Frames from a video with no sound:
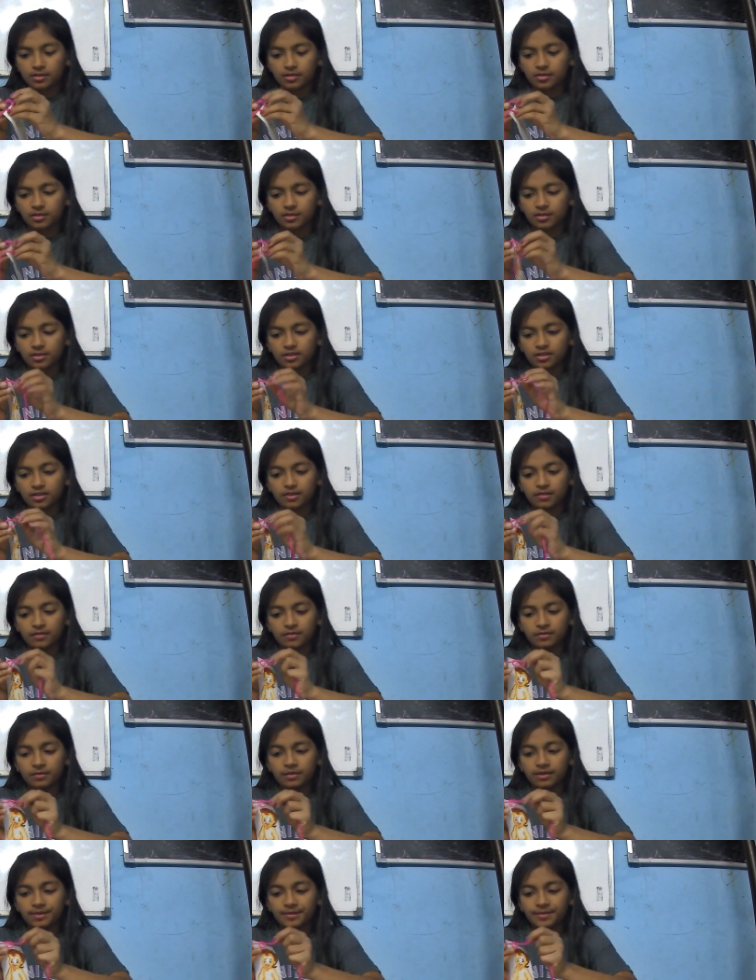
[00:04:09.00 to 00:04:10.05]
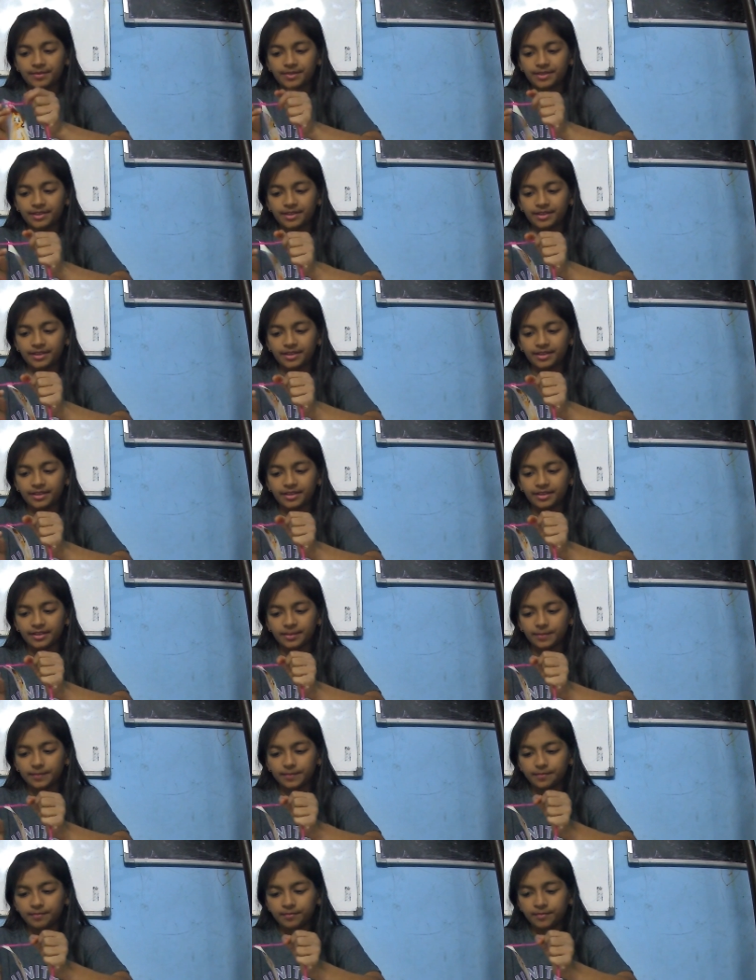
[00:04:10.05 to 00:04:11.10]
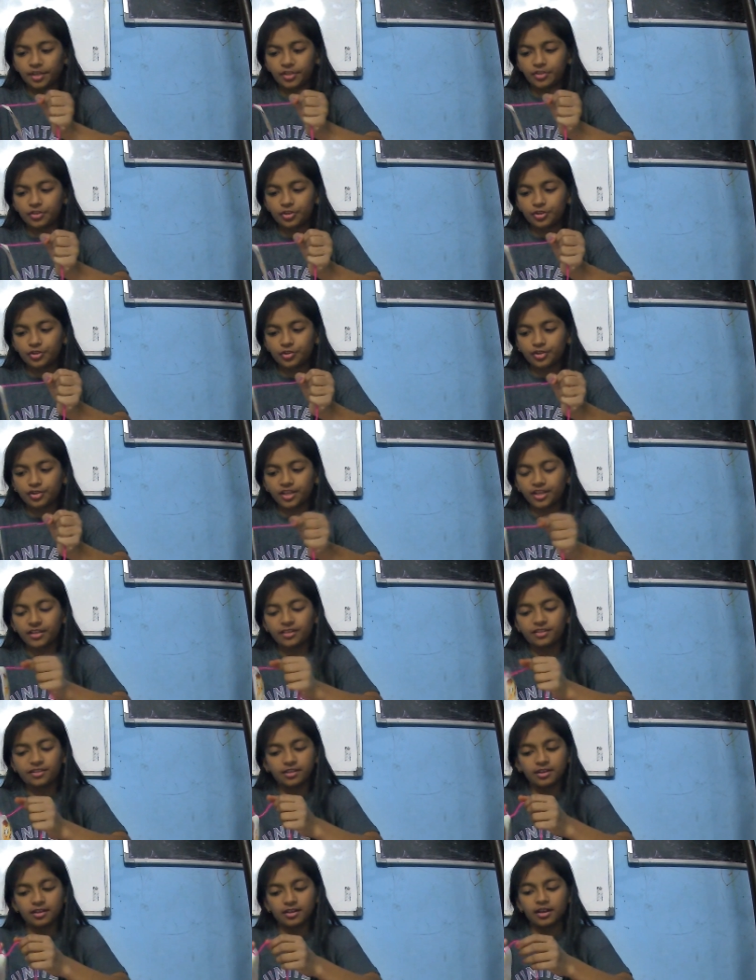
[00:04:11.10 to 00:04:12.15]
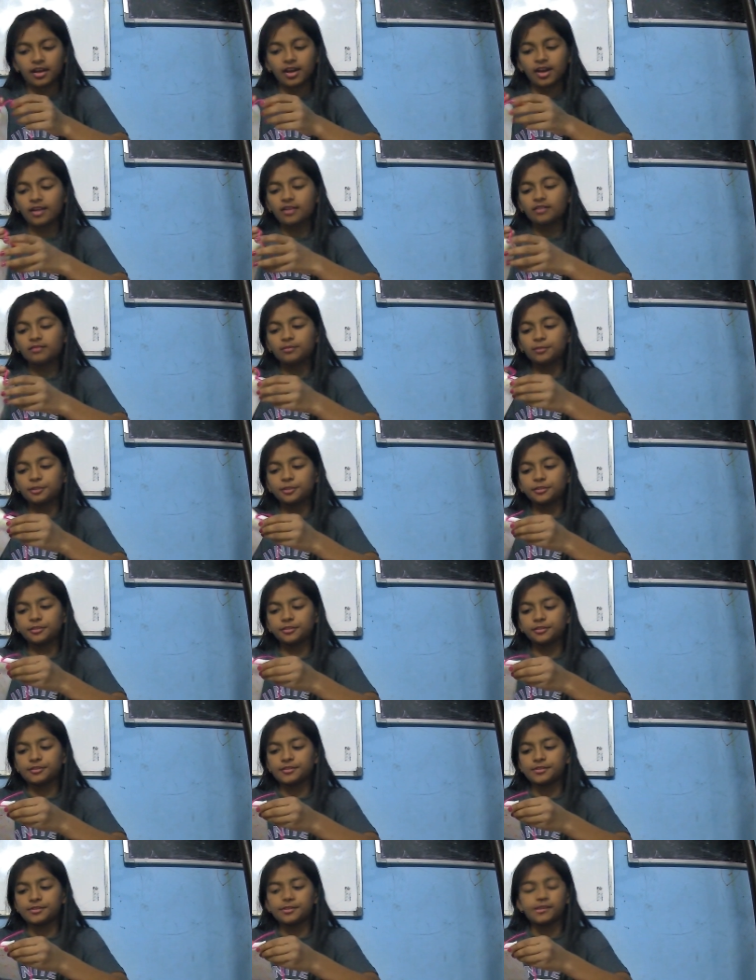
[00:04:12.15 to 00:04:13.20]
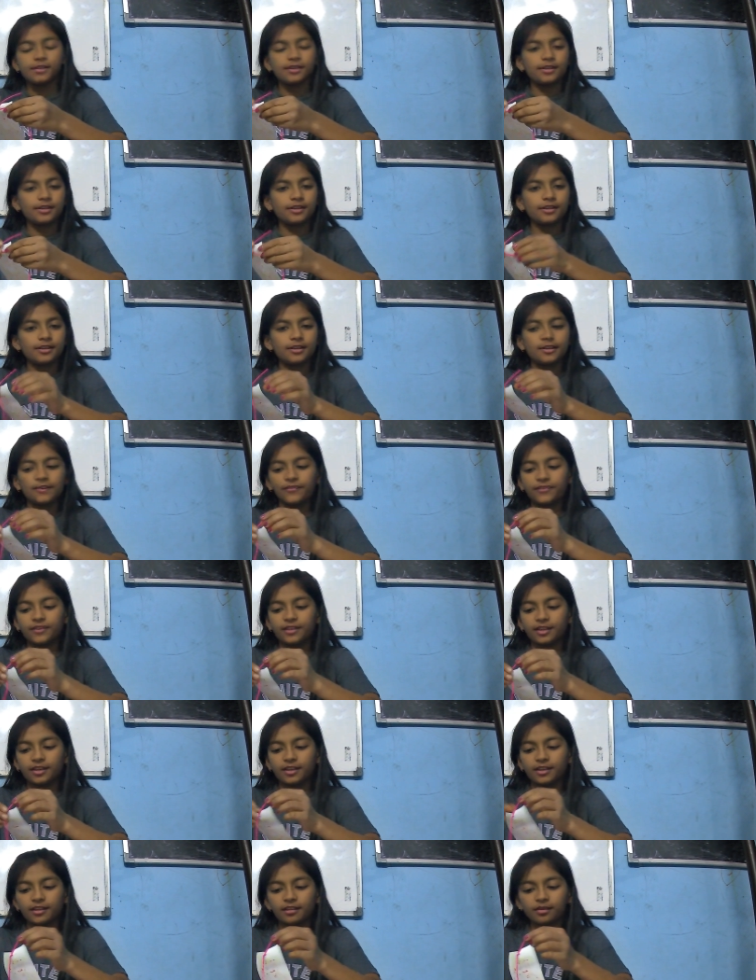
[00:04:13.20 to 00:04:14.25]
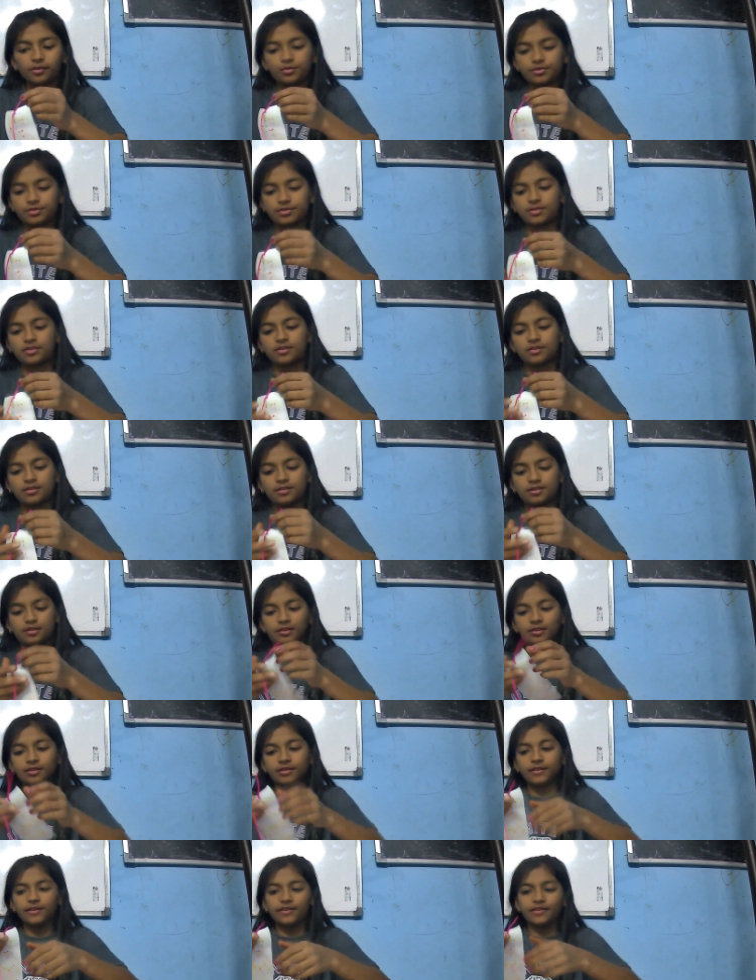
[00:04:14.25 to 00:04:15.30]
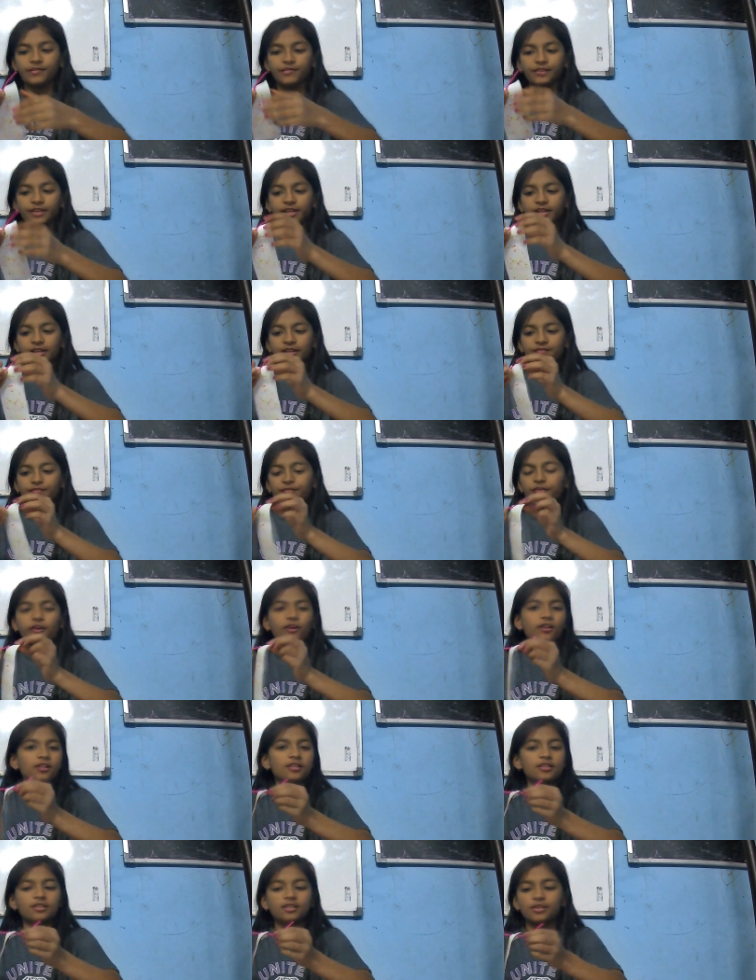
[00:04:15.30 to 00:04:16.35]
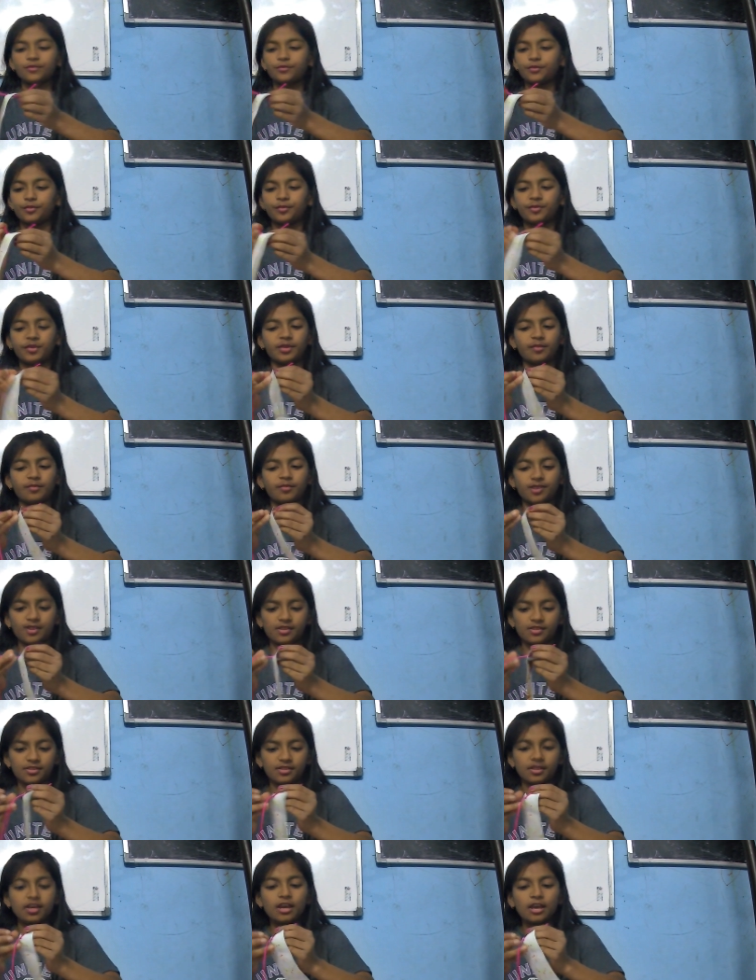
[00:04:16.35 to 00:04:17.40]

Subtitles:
And now I'm tying it. Make sure you tie it hard because if it again goes down, if it again falls, it would be a mess.